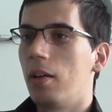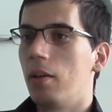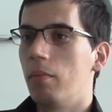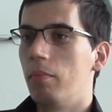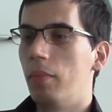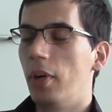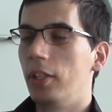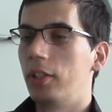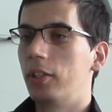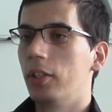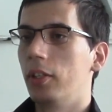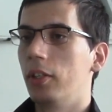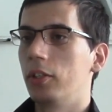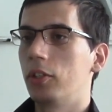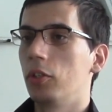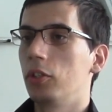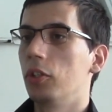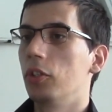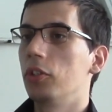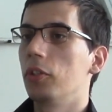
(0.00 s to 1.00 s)
But uh,
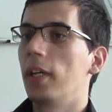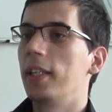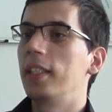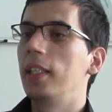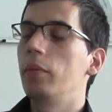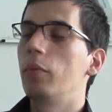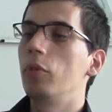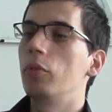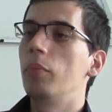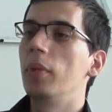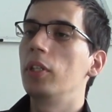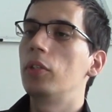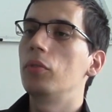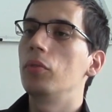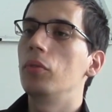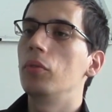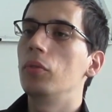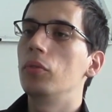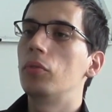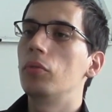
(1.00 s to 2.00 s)
so the, the idea would be
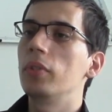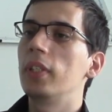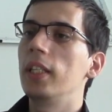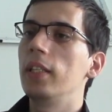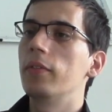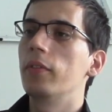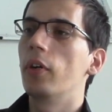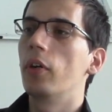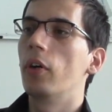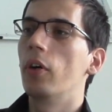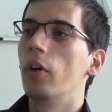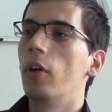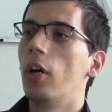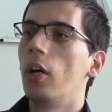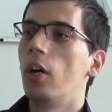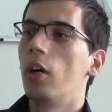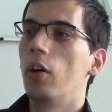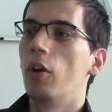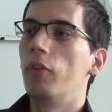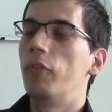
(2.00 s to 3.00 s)
to, to give uh,
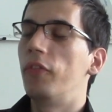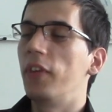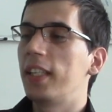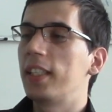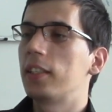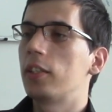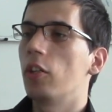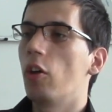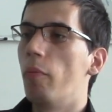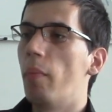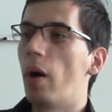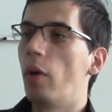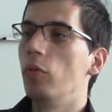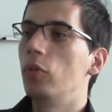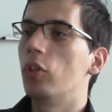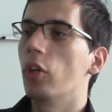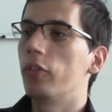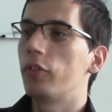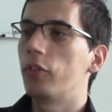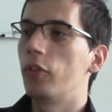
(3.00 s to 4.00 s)
a fixed
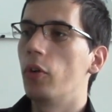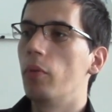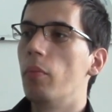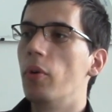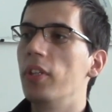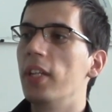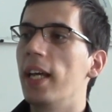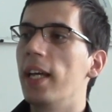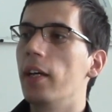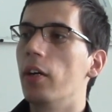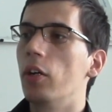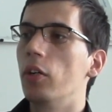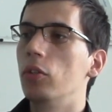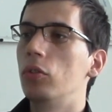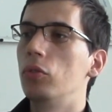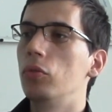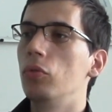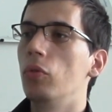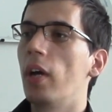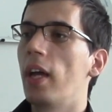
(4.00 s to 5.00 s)
amount of uh, money uh,
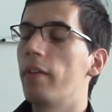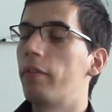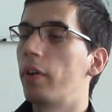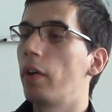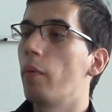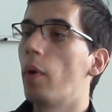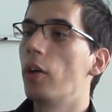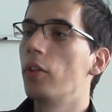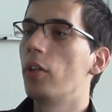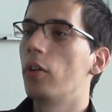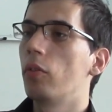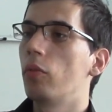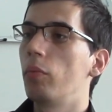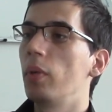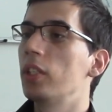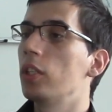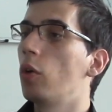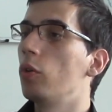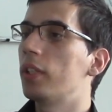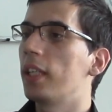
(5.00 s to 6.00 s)
to everyone
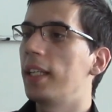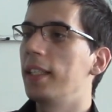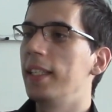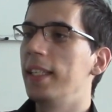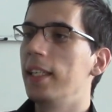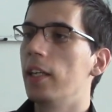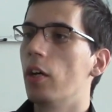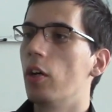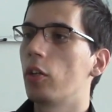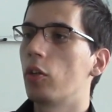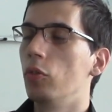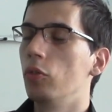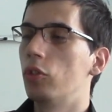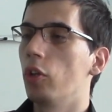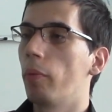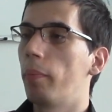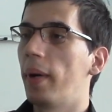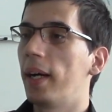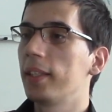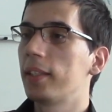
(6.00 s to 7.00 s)
without any uh,
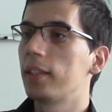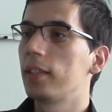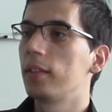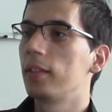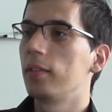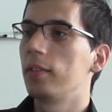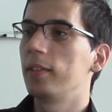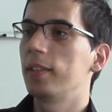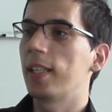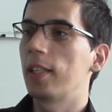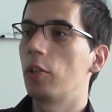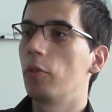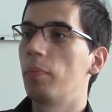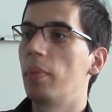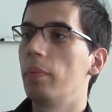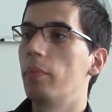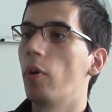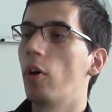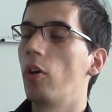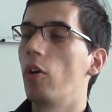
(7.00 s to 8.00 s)
counterpart that the
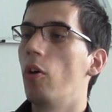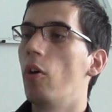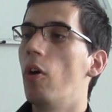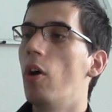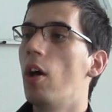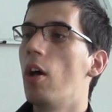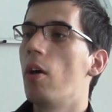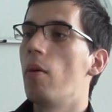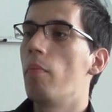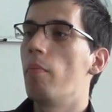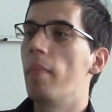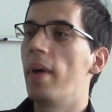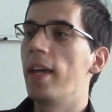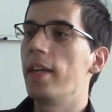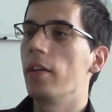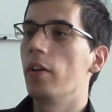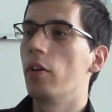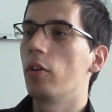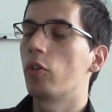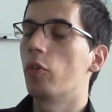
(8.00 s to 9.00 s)
people uh,
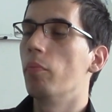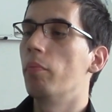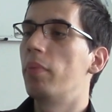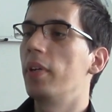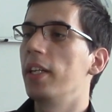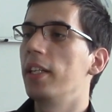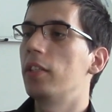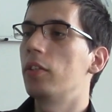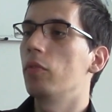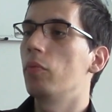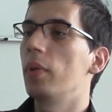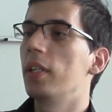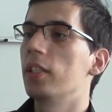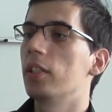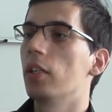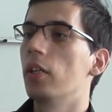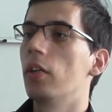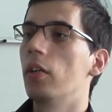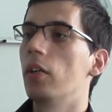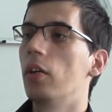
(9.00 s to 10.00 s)
may uh, complete
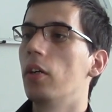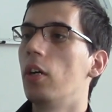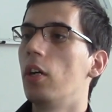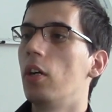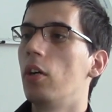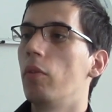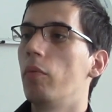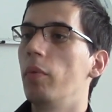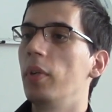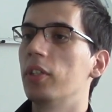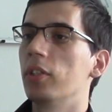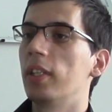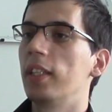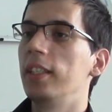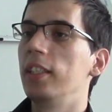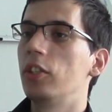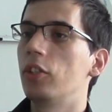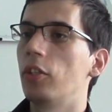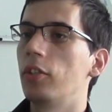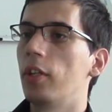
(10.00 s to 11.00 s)
with, uh, with an
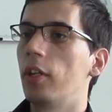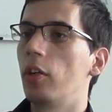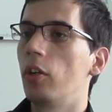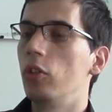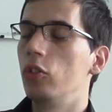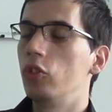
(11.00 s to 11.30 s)
additional uh,